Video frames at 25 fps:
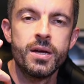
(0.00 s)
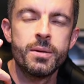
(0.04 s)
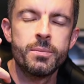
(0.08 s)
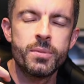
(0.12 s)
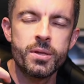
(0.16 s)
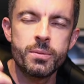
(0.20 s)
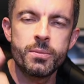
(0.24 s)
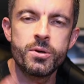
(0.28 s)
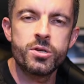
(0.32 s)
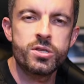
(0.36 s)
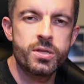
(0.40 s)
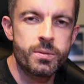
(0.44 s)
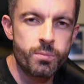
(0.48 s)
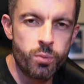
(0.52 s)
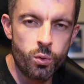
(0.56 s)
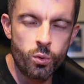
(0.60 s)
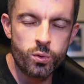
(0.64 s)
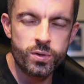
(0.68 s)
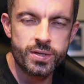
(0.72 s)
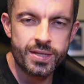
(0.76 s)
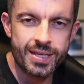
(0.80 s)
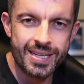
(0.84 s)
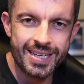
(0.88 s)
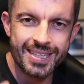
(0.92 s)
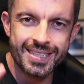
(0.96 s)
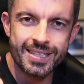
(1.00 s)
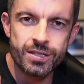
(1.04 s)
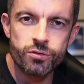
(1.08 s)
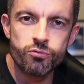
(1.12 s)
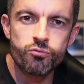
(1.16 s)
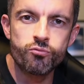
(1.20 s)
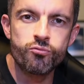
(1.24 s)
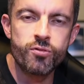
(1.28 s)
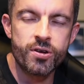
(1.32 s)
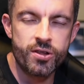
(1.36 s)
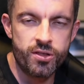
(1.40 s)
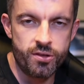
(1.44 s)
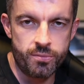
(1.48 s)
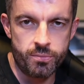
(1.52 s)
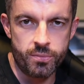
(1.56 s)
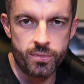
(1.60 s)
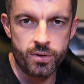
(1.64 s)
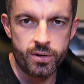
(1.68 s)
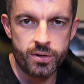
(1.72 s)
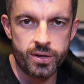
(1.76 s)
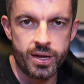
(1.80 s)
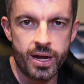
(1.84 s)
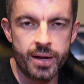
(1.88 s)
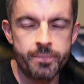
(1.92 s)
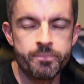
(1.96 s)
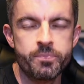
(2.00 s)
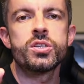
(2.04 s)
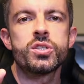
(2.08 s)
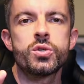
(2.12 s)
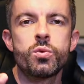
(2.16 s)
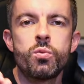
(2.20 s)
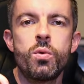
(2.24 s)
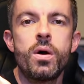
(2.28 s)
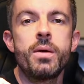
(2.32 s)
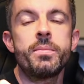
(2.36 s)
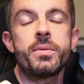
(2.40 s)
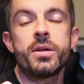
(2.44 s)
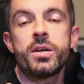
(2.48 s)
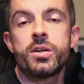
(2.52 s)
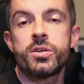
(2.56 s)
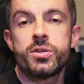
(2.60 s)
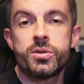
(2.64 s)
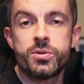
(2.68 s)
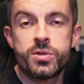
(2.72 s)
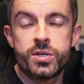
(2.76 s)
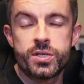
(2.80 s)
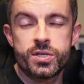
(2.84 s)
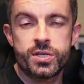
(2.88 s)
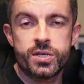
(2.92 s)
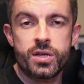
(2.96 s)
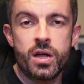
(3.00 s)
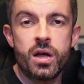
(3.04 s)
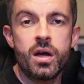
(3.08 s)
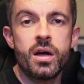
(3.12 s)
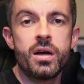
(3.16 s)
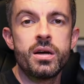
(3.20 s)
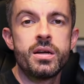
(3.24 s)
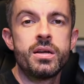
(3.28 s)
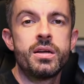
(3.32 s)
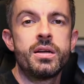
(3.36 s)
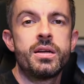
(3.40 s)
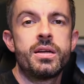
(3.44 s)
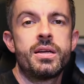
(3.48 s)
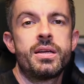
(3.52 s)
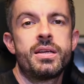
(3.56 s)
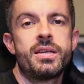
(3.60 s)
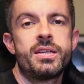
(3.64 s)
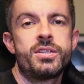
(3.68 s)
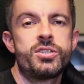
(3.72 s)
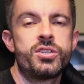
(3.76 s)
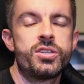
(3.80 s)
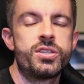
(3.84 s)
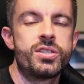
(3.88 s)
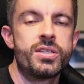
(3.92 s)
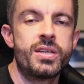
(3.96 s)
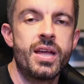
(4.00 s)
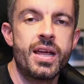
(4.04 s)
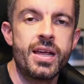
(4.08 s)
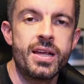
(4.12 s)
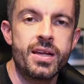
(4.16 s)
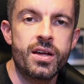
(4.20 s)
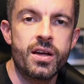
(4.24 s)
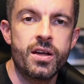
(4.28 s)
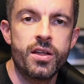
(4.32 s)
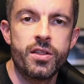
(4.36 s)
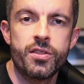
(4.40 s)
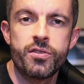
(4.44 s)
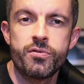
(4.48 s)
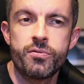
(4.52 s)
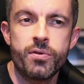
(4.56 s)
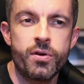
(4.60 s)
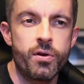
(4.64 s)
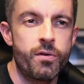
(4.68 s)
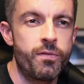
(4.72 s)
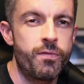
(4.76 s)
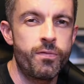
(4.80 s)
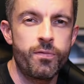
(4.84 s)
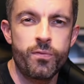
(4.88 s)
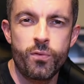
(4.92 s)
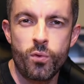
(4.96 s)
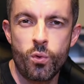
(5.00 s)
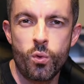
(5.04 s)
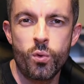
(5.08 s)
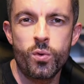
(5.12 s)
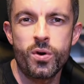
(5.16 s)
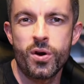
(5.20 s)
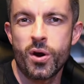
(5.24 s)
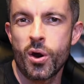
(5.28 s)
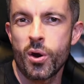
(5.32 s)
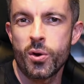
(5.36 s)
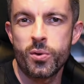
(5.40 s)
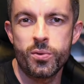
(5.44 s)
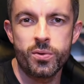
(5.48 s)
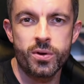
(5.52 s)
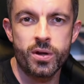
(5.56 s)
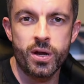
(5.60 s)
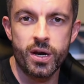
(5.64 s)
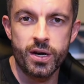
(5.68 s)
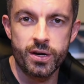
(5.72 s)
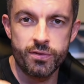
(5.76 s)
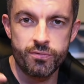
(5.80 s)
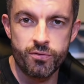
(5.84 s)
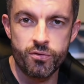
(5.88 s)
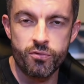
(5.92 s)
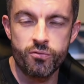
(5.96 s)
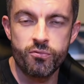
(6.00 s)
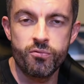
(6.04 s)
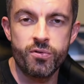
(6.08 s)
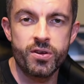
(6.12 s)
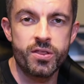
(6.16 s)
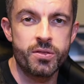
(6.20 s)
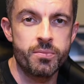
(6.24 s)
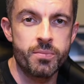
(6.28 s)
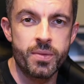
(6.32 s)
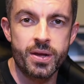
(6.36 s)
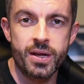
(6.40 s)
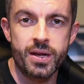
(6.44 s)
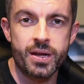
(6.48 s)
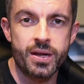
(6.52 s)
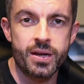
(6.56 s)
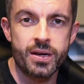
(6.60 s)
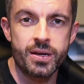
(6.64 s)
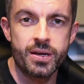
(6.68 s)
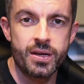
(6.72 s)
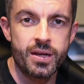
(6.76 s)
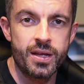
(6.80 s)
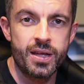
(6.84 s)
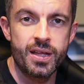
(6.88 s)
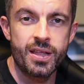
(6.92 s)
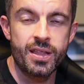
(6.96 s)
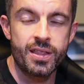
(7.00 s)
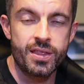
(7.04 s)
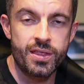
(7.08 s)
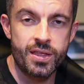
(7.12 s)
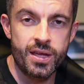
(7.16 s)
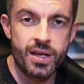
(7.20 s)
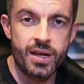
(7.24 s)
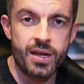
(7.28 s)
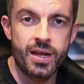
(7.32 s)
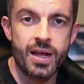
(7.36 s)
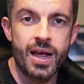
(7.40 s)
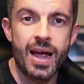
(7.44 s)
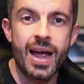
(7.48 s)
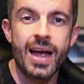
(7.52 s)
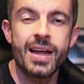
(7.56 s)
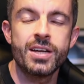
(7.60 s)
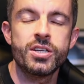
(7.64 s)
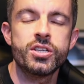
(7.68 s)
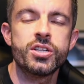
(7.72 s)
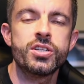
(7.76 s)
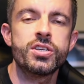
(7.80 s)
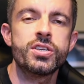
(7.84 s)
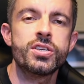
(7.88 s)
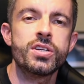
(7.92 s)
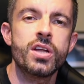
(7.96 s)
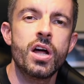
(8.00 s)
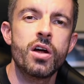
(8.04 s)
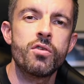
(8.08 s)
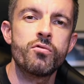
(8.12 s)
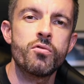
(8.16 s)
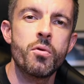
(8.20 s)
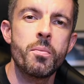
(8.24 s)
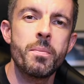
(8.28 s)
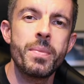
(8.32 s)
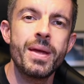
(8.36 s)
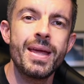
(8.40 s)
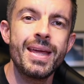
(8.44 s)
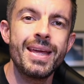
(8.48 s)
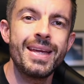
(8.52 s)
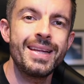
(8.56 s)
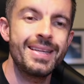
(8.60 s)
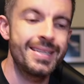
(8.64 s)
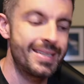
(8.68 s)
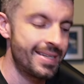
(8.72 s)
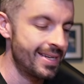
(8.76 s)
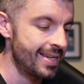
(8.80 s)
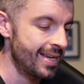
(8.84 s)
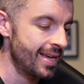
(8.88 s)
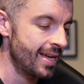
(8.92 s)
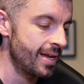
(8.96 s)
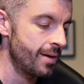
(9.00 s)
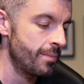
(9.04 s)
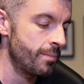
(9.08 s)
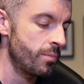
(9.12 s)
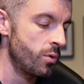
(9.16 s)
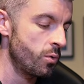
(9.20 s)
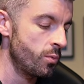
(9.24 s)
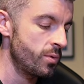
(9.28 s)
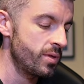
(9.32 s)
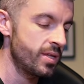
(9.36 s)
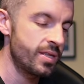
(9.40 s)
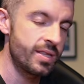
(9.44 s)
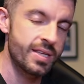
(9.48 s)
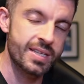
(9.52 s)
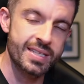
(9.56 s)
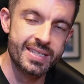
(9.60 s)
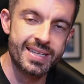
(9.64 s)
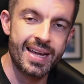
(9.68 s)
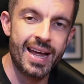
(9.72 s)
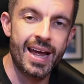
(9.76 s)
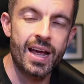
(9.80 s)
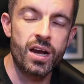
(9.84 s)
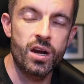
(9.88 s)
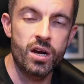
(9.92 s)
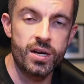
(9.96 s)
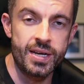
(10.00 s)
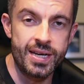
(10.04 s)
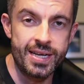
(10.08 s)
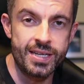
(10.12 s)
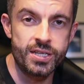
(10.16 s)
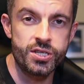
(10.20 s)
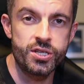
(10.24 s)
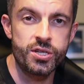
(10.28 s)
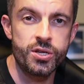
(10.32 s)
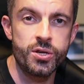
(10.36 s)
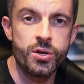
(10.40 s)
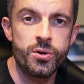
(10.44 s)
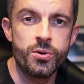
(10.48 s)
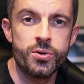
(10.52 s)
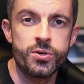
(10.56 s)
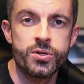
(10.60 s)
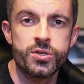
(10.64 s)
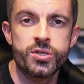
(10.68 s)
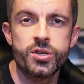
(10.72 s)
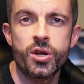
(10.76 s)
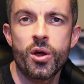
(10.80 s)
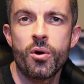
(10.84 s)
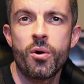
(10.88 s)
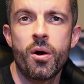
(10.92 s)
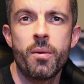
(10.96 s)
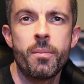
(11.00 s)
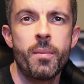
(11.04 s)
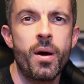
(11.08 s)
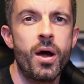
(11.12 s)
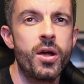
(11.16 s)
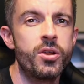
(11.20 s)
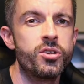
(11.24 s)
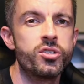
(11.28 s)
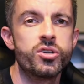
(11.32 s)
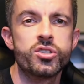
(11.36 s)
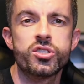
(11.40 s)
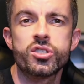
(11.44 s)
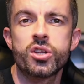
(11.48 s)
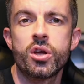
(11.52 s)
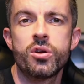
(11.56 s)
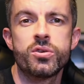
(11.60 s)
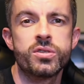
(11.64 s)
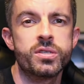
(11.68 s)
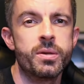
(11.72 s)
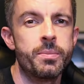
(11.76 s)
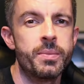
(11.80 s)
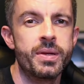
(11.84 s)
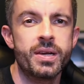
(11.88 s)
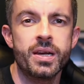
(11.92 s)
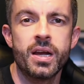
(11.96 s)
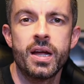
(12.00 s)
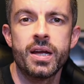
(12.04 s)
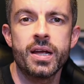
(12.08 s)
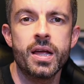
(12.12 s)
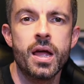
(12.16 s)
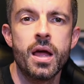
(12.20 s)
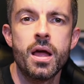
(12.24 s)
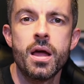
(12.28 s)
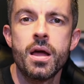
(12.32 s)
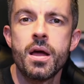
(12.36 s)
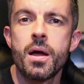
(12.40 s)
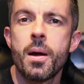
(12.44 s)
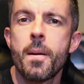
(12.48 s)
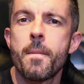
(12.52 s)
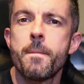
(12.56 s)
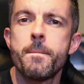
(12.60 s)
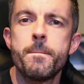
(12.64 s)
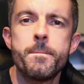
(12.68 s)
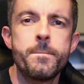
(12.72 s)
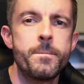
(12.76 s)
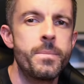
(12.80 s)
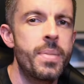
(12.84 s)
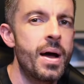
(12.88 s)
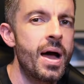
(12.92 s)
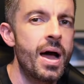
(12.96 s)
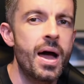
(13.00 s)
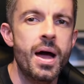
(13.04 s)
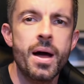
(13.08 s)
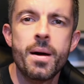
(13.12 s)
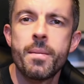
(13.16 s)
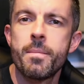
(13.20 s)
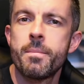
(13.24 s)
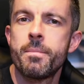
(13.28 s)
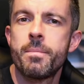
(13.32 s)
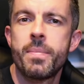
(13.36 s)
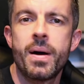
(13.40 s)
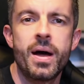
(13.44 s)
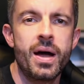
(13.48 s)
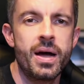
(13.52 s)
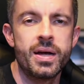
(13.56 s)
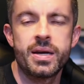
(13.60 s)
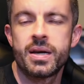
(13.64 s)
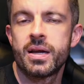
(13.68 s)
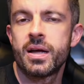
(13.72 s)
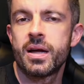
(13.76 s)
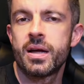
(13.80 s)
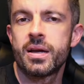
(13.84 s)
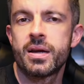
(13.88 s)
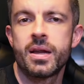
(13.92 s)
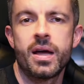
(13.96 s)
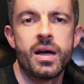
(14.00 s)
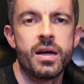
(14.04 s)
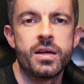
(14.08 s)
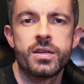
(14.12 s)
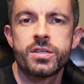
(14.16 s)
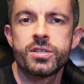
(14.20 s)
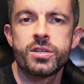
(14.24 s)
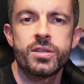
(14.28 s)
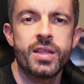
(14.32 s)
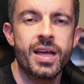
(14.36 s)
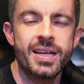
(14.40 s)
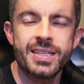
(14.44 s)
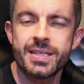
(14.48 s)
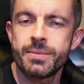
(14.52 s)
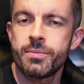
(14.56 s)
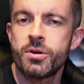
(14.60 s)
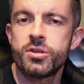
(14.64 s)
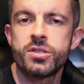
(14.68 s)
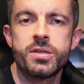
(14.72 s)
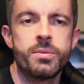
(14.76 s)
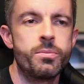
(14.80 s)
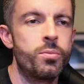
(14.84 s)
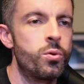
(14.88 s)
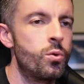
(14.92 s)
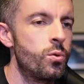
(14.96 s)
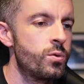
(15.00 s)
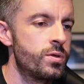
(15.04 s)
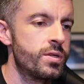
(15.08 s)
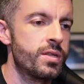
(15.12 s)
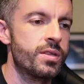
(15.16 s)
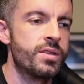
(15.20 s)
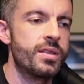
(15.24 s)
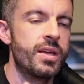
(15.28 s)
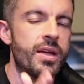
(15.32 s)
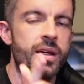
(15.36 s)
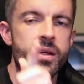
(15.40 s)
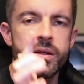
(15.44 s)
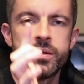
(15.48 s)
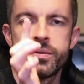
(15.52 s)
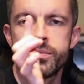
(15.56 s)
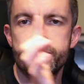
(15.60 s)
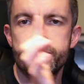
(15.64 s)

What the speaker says: But the most important thing is the rhythm, okay? So what I'm going to do to start is just take a 3 or 4 note kind of rhythmic thing and just start repeating it, but within the scale I need to use. So I might just go something like ba ba da da. So that's the most important thing.